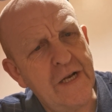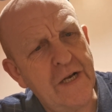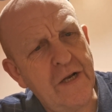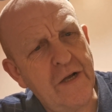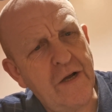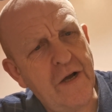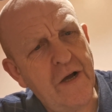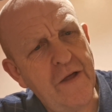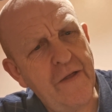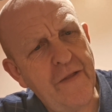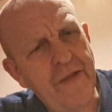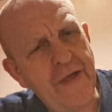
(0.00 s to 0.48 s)

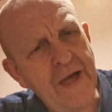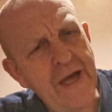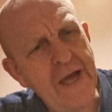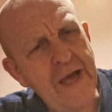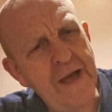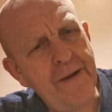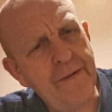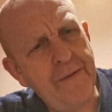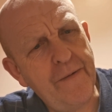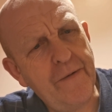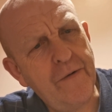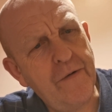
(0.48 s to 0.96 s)
like
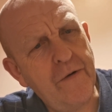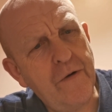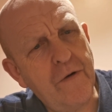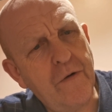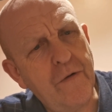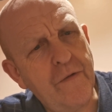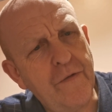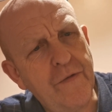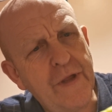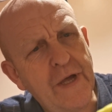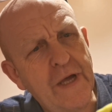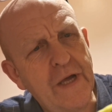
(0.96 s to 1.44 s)
that
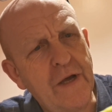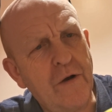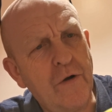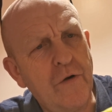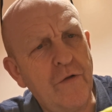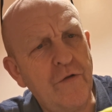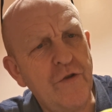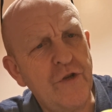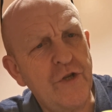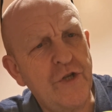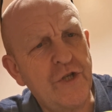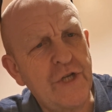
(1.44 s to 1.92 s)
on
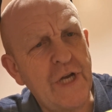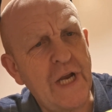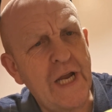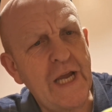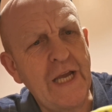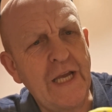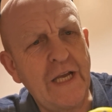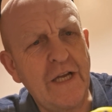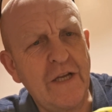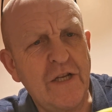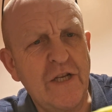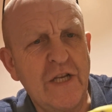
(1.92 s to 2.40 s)
the
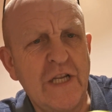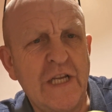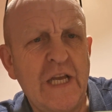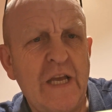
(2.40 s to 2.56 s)
shank.